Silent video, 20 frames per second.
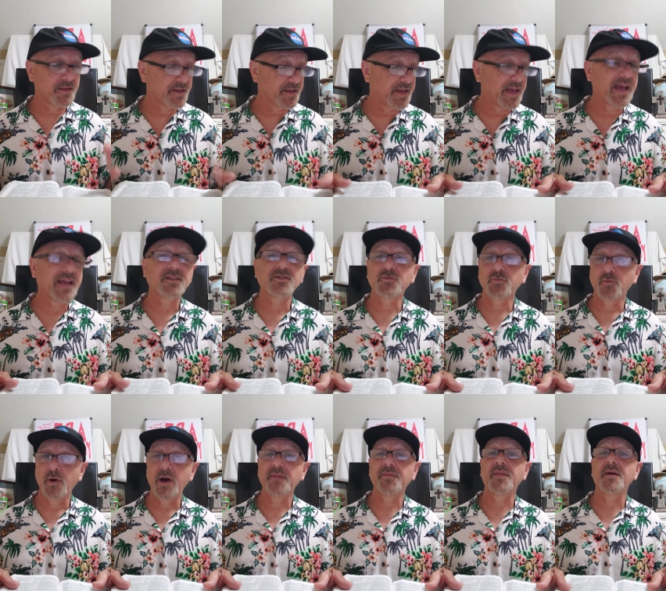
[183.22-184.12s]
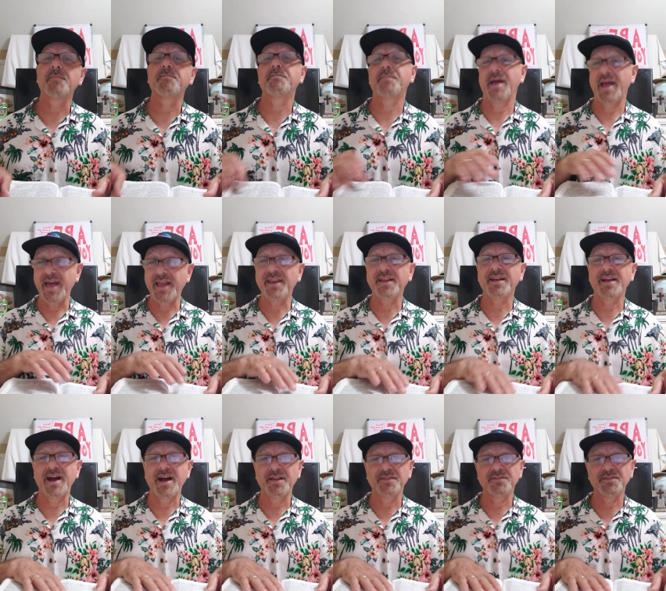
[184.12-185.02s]
Guess what the
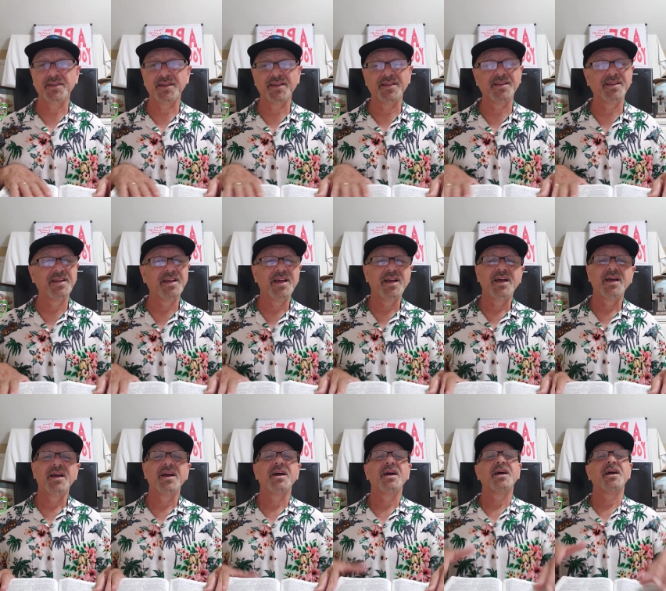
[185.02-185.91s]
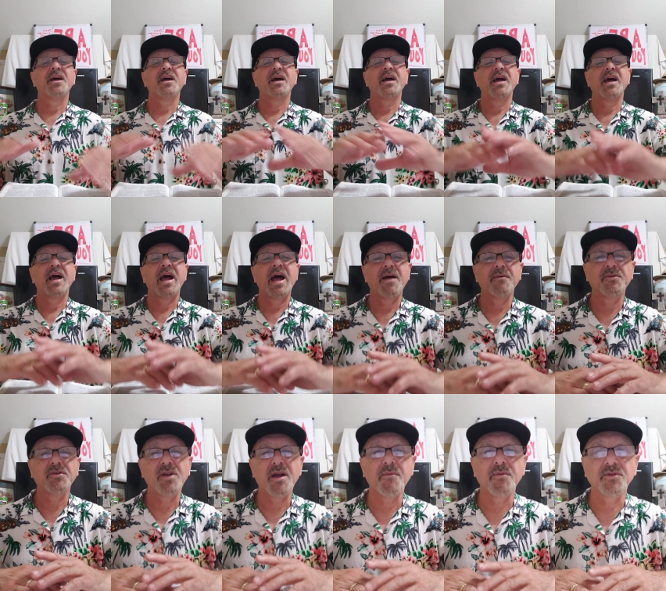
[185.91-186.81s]
Pentagon did? Have
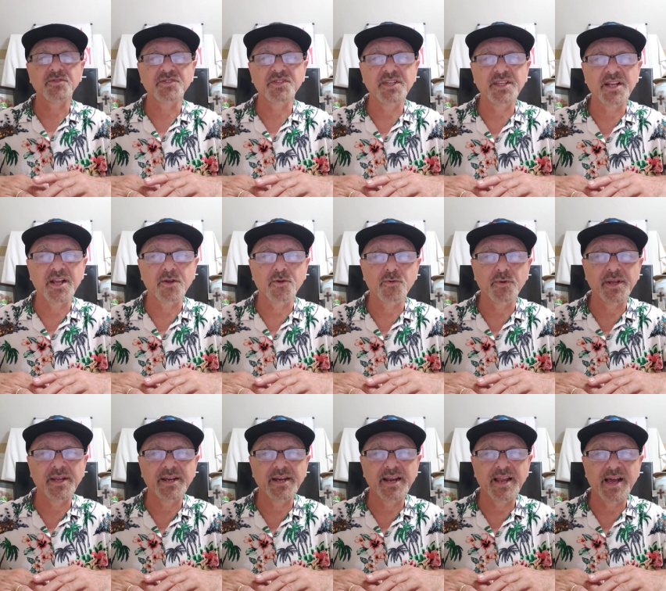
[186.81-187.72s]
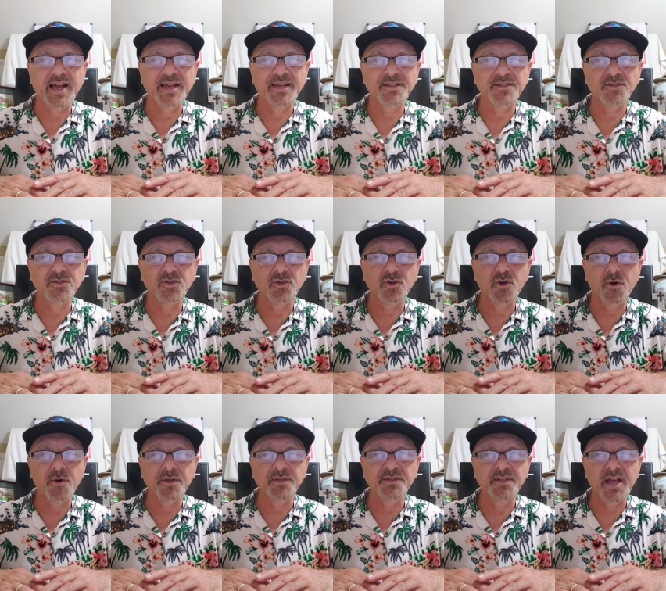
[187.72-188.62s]
you ever seen a green light? You're
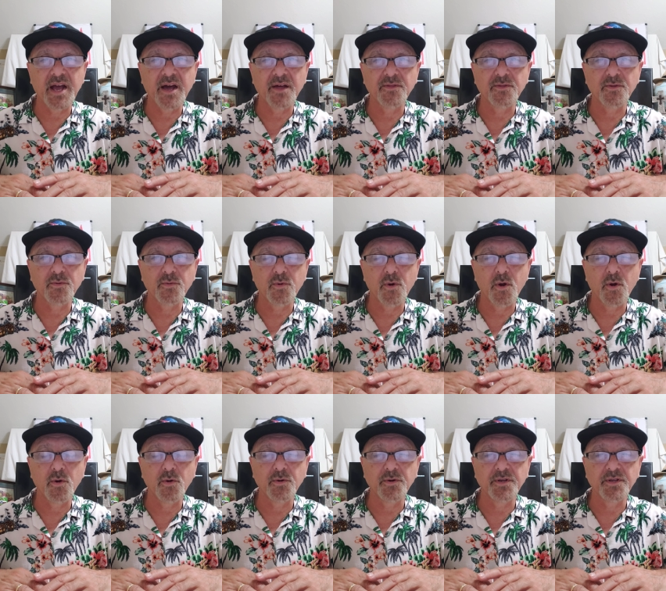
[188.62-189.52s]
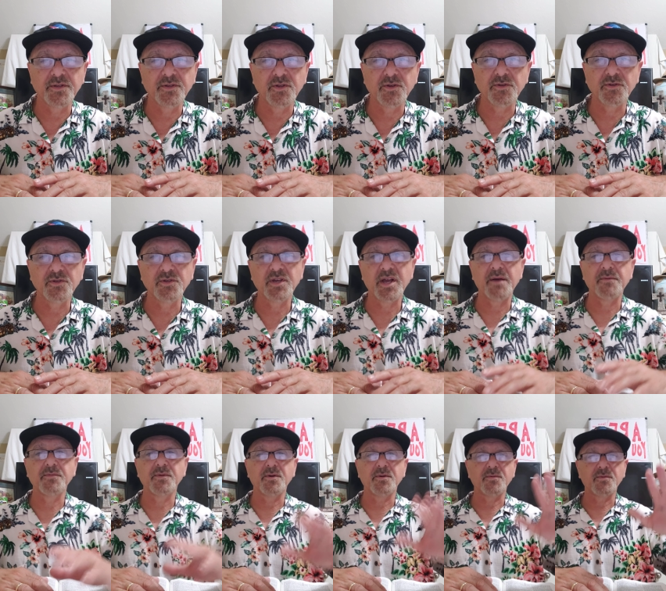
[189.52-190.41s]
going down the road and you know you
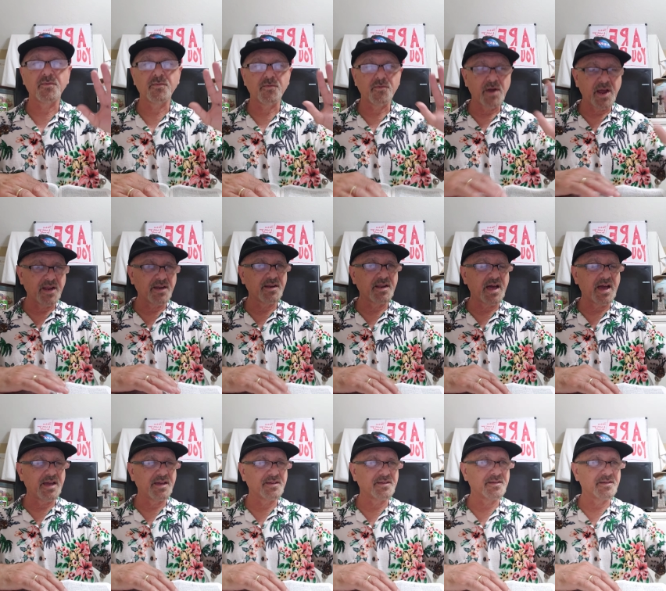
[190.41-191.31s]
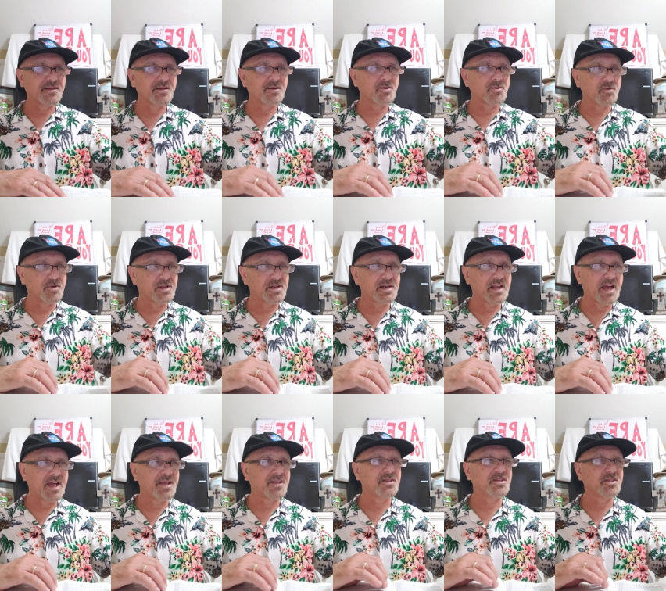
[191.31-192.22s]
have the red light, green
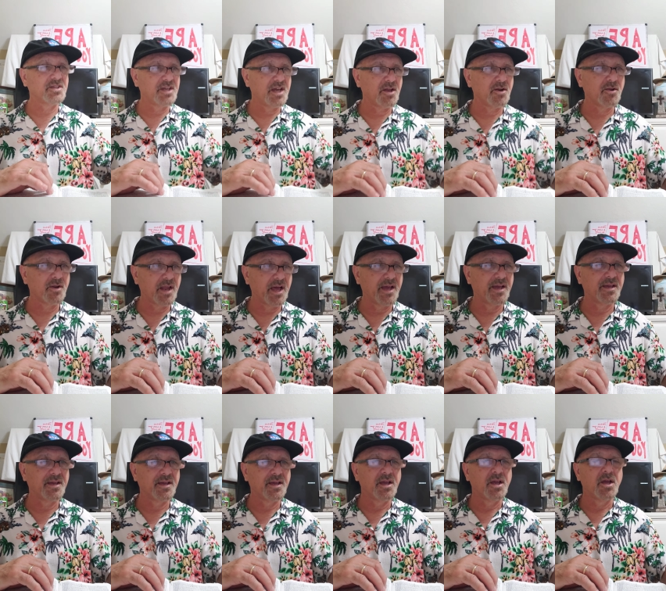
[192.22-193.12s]
light, yellow light.